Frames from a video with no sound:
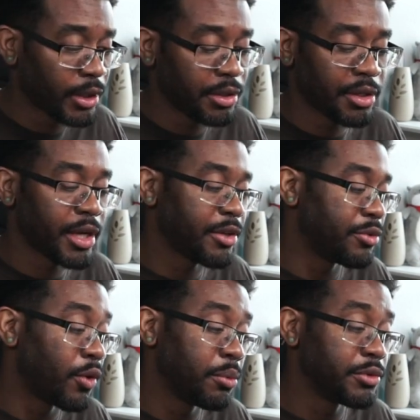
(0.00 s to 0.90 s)
Kai's
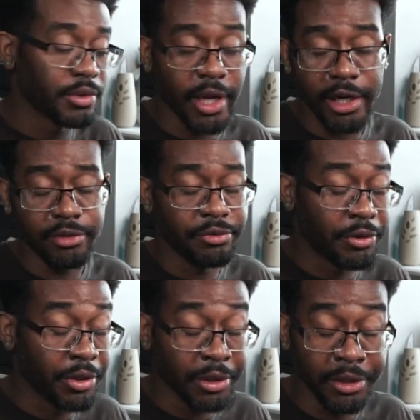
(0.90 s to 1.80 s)
normals are actually
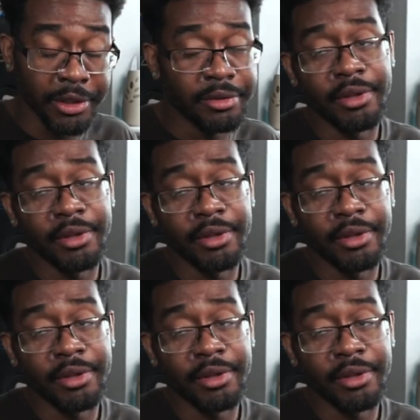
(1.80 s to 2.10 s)
very good.